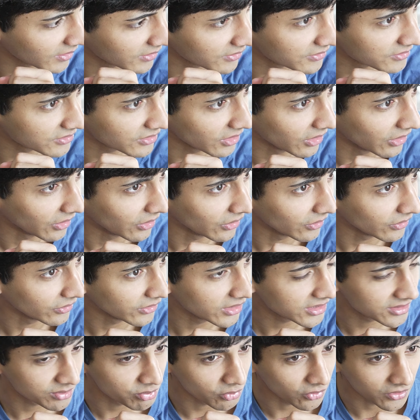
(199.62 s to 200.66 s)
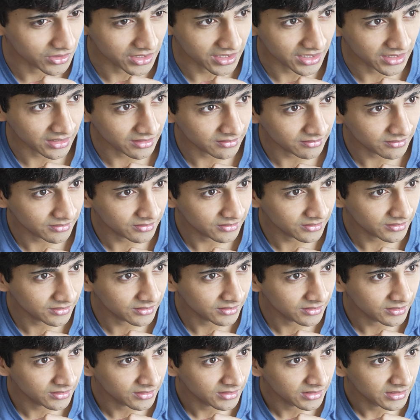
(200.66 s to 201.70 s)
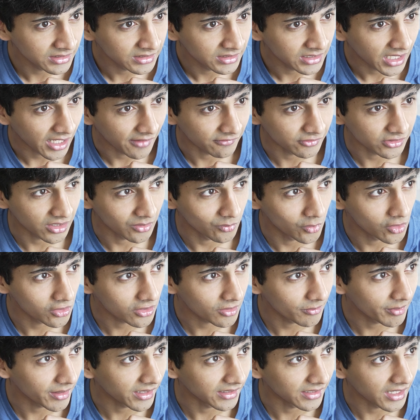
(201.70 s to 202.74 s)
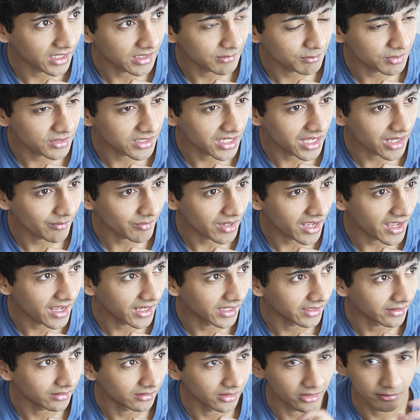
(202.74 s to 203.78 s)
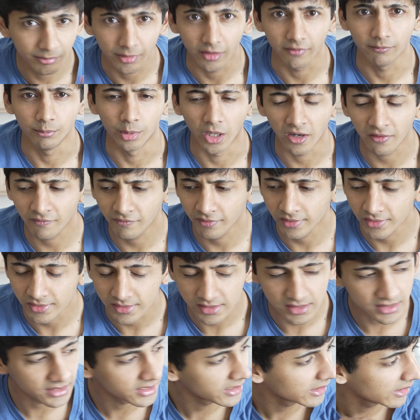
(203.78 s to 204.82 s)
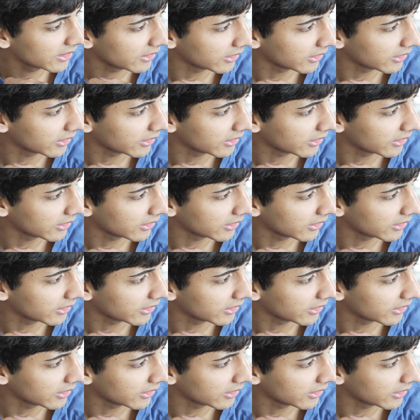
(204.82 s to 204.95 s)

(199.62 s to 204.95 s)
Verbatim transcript: So this morning, after I woke up at 9 p.m., I had a little bit of breakfast.